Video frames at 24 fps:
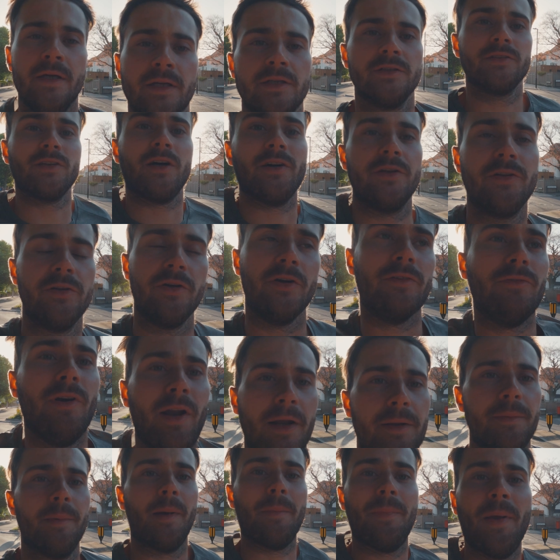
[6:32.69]
So I'll do a
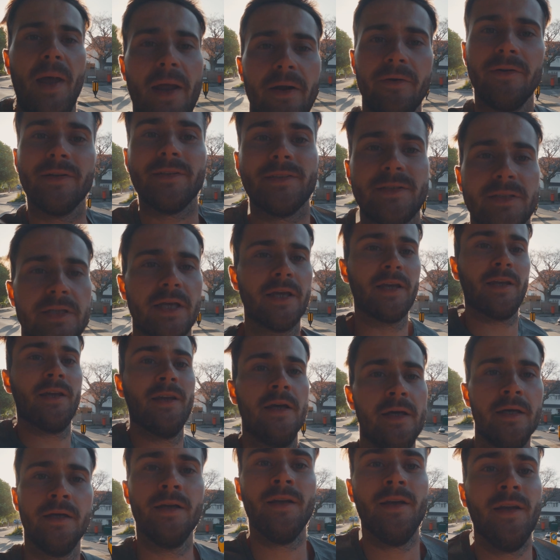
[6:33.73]
run at my parents,
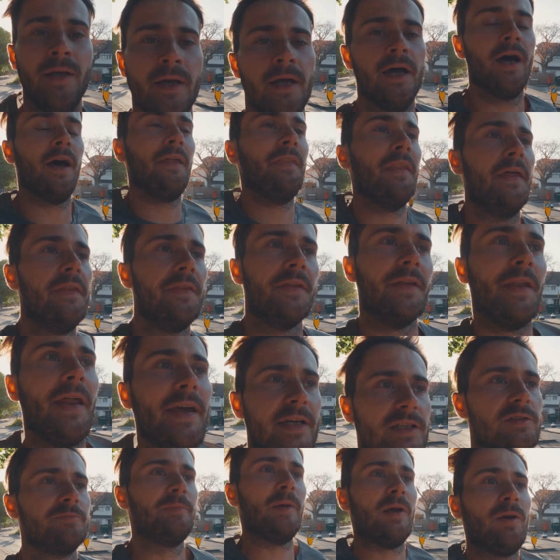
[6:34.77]
and then the
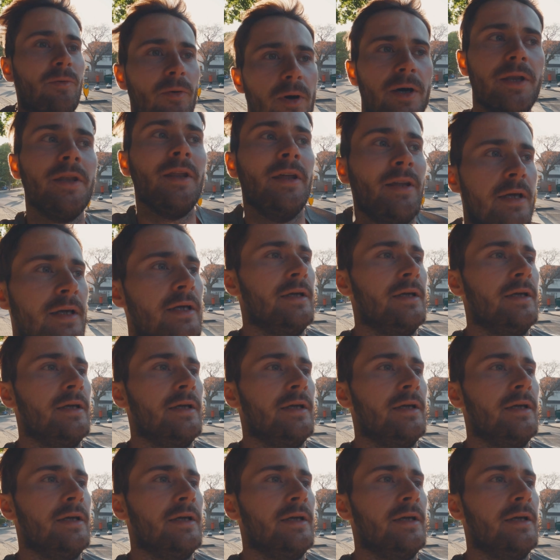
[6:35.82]
next big one